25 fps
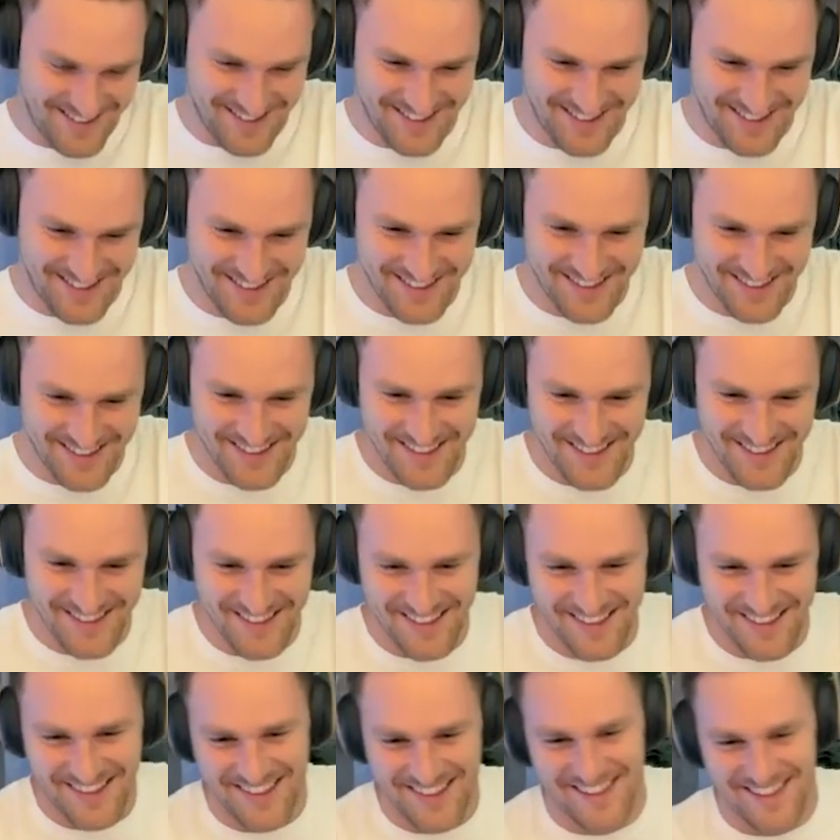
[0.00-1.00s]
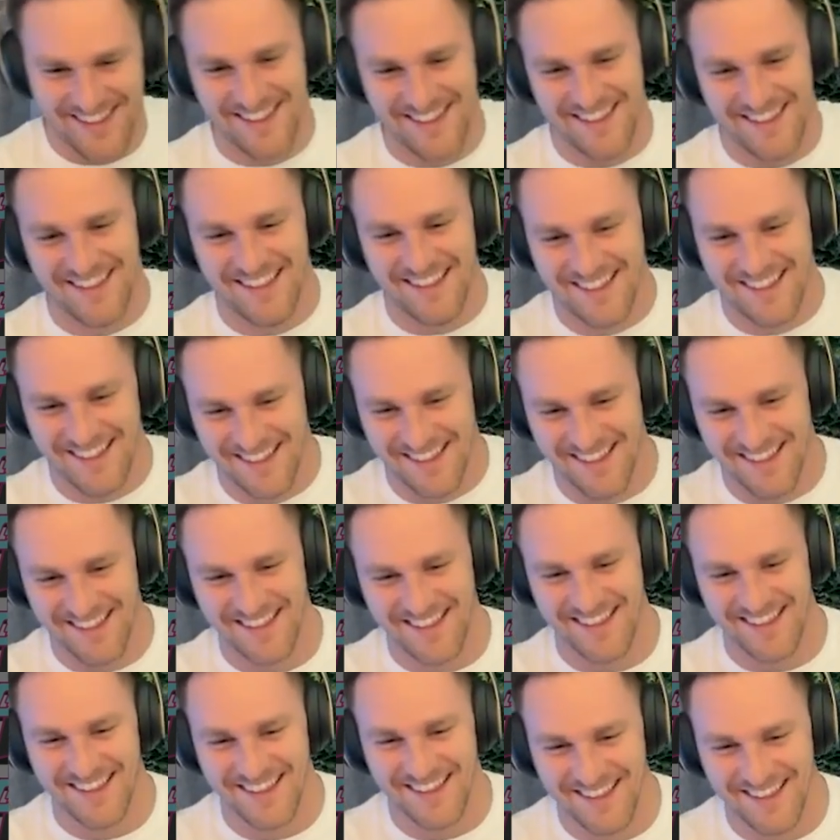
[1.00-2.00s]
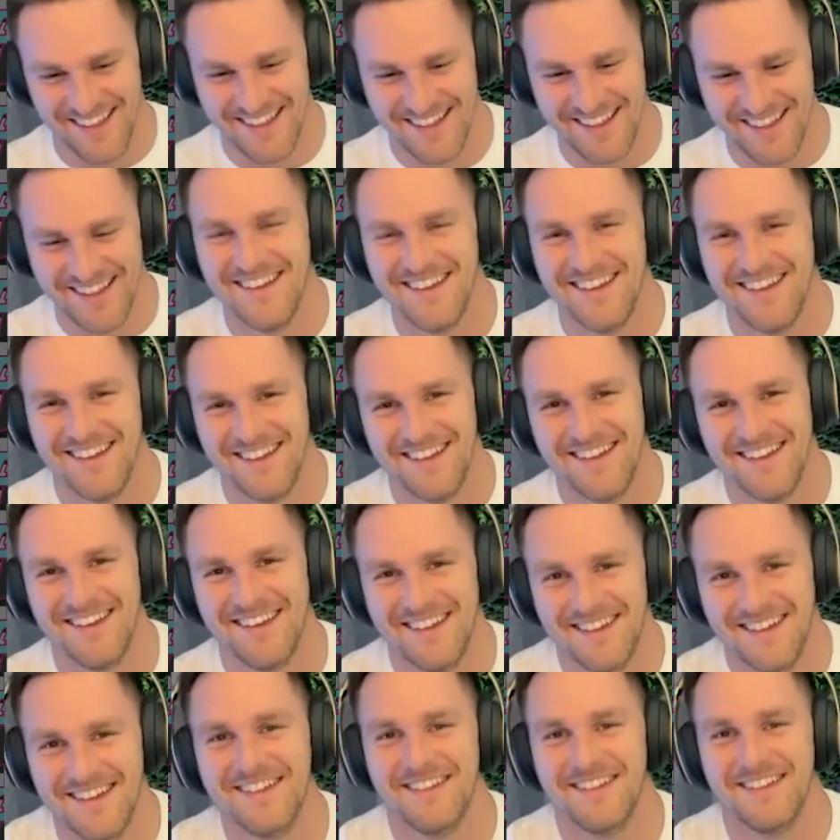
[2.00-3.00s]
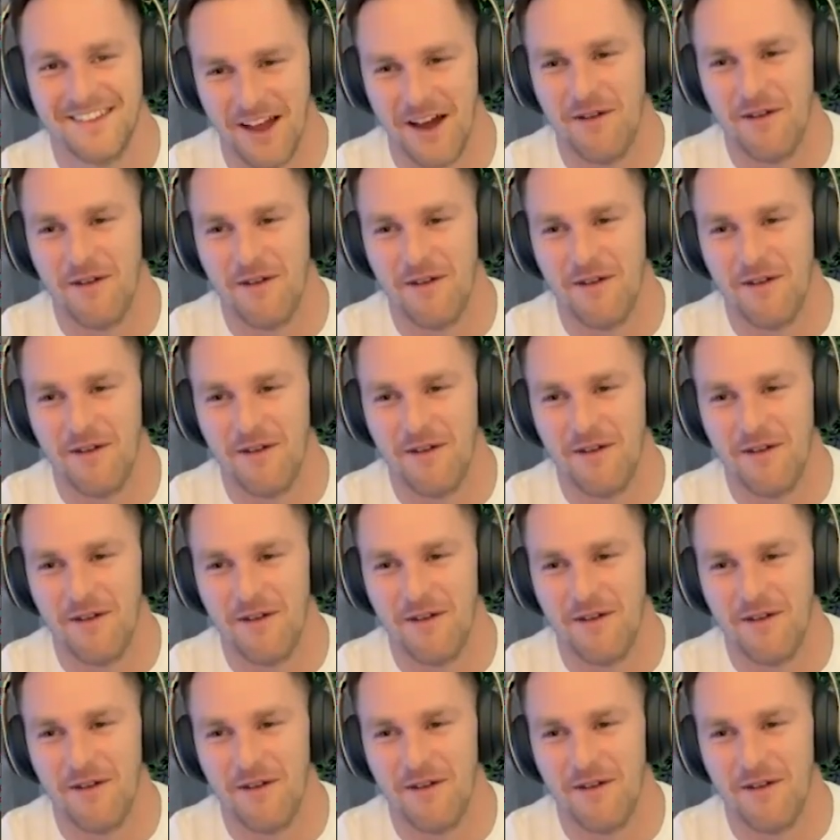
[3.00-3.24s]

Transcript: This person isn't speaking.